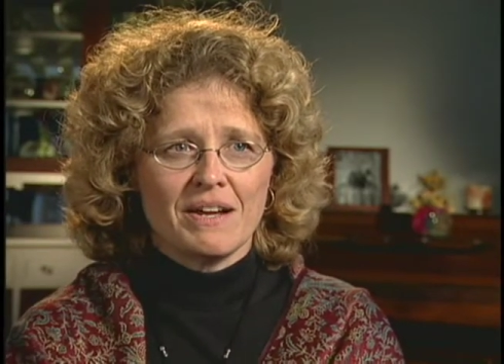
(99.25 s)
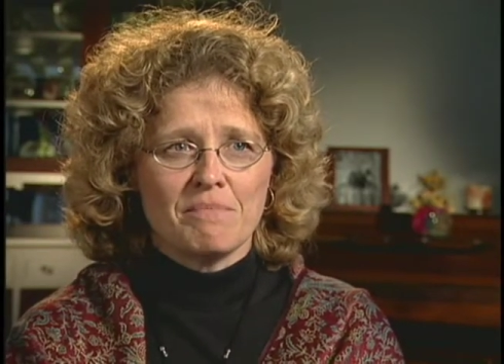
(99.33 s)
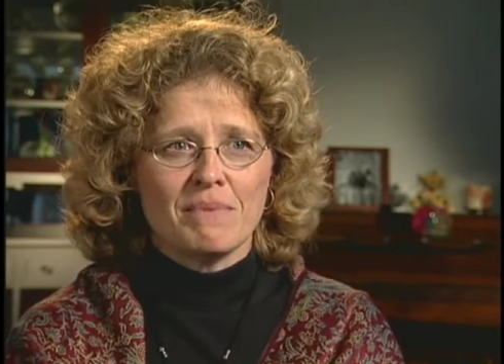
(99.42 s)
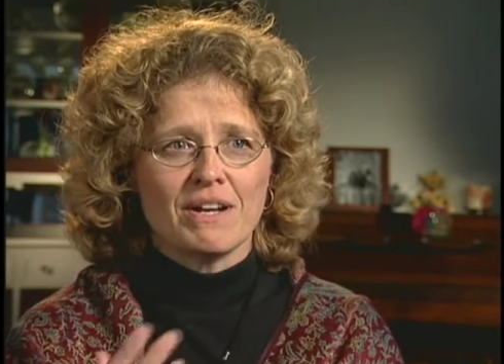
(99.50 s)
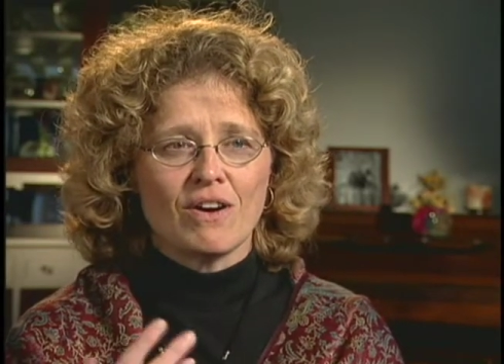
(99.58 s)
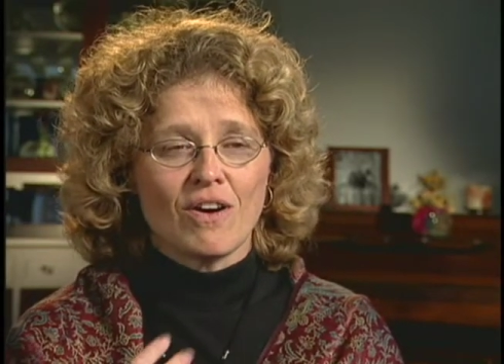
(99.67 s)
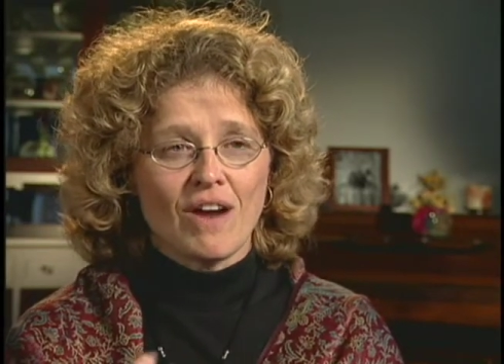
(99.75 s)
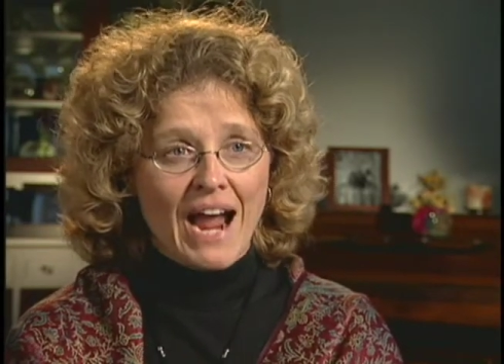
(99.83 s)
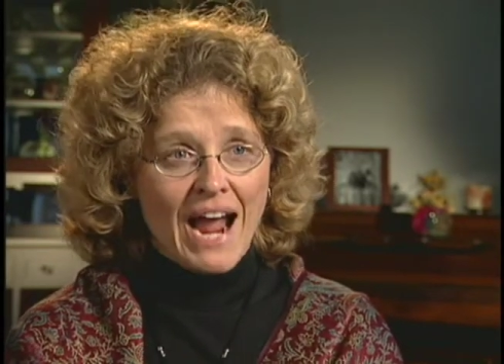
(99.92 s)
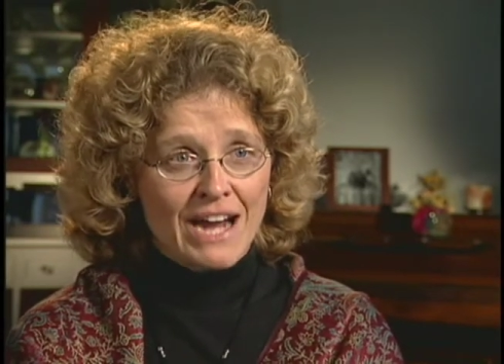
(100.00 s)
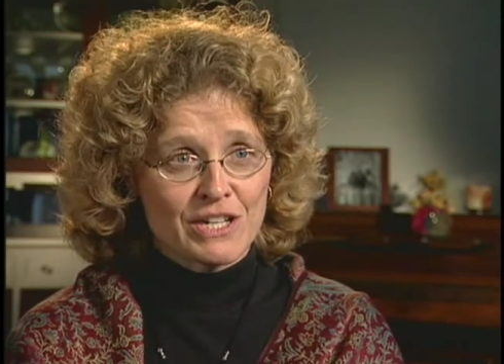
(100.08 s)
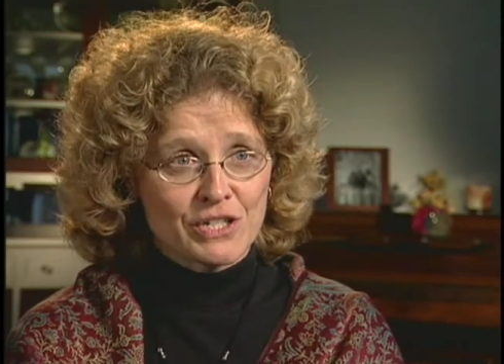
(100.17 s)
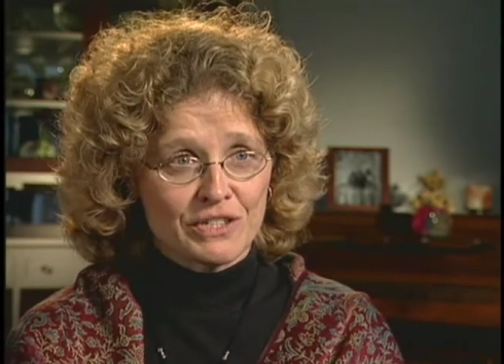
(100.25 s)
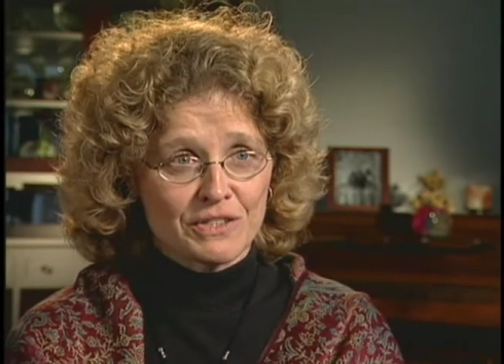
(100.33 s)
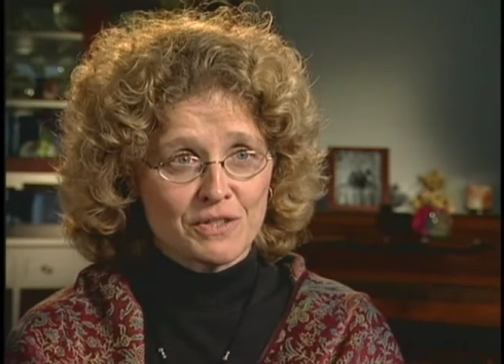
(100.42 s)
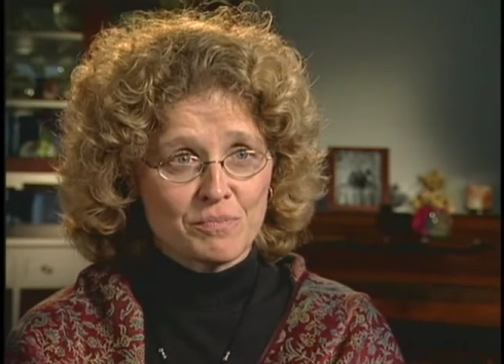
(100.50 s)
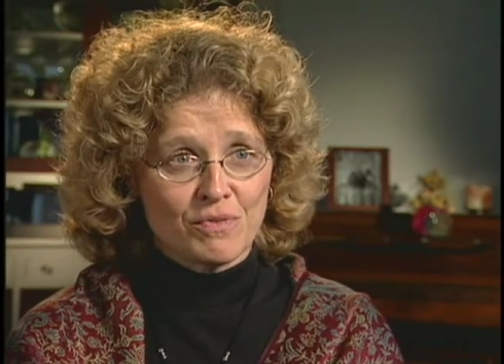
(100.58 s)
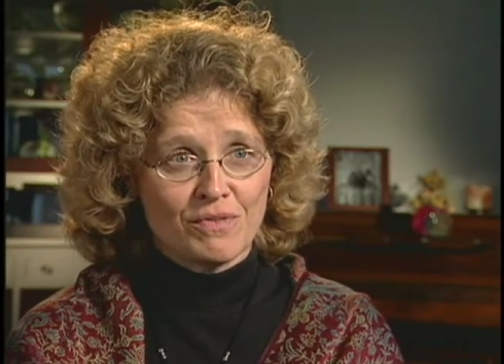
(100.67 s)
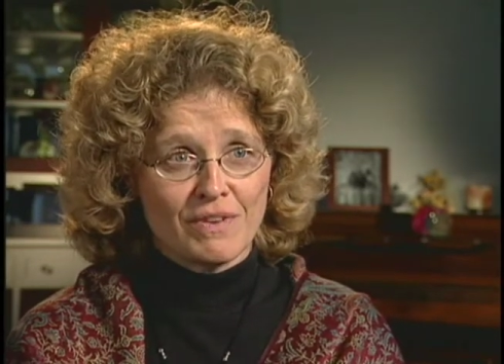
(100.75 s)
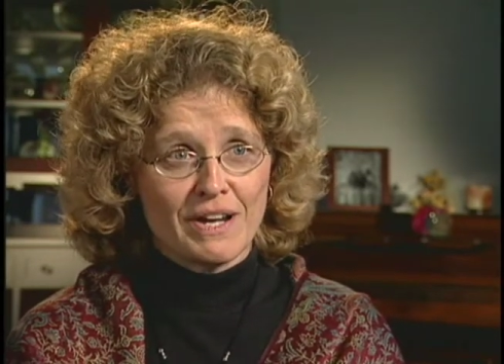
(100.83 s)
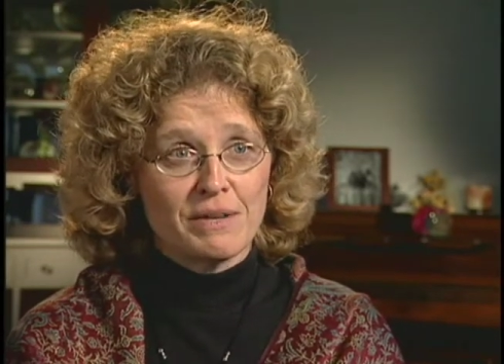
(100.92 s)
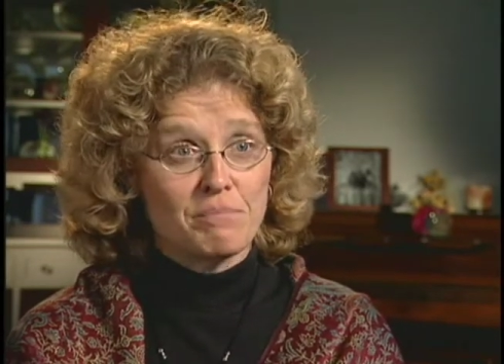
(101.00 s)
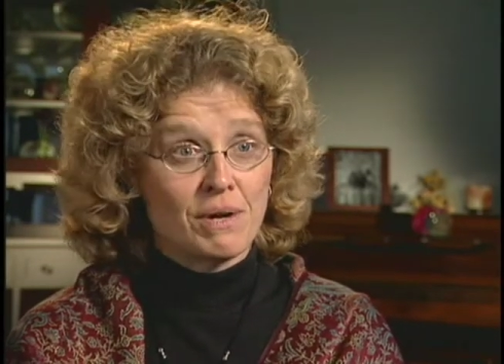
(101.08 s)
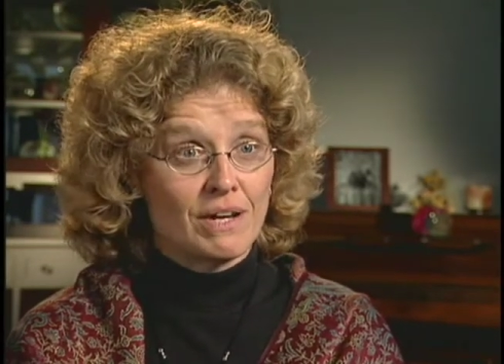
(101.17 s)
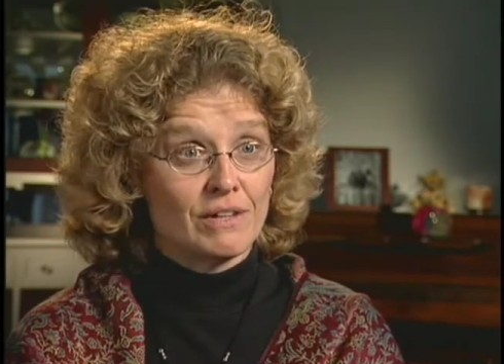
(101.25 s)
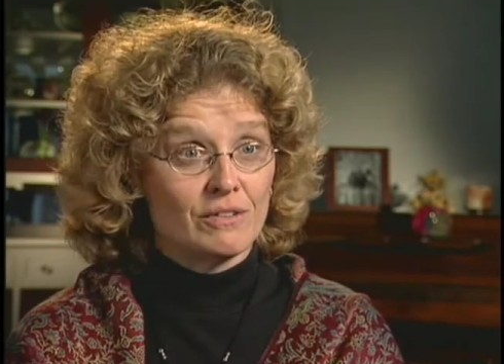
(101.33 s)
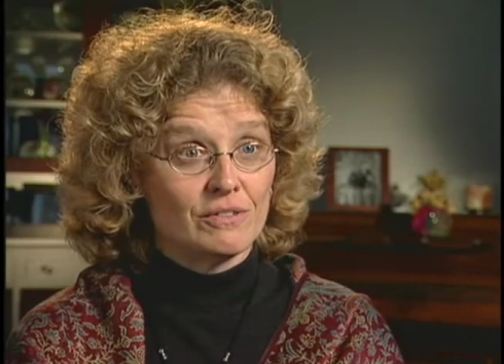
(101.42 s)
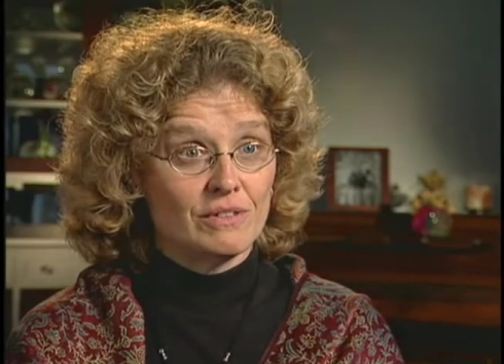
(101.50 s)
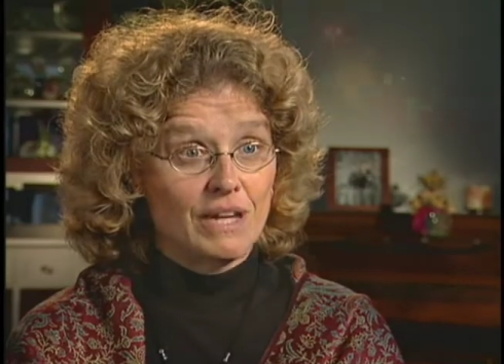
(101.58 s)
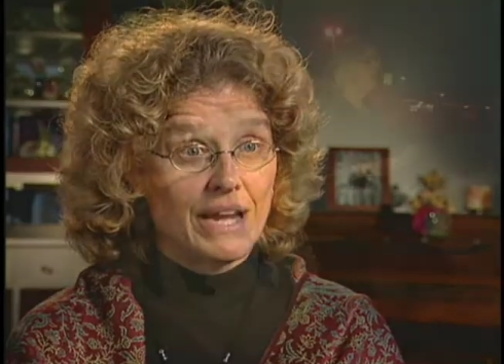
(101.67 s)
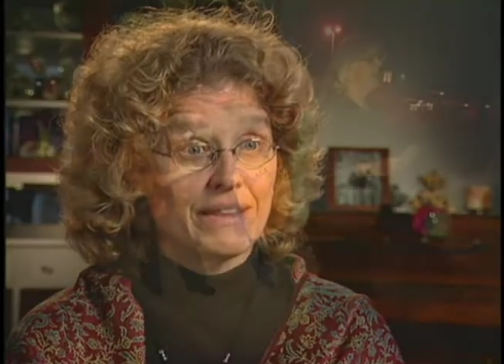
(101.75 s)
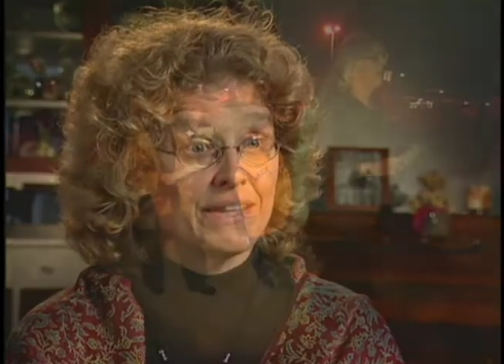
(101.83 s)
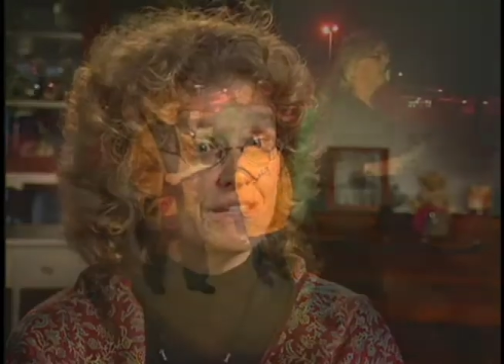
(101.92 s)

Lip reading: but our actions provide model, and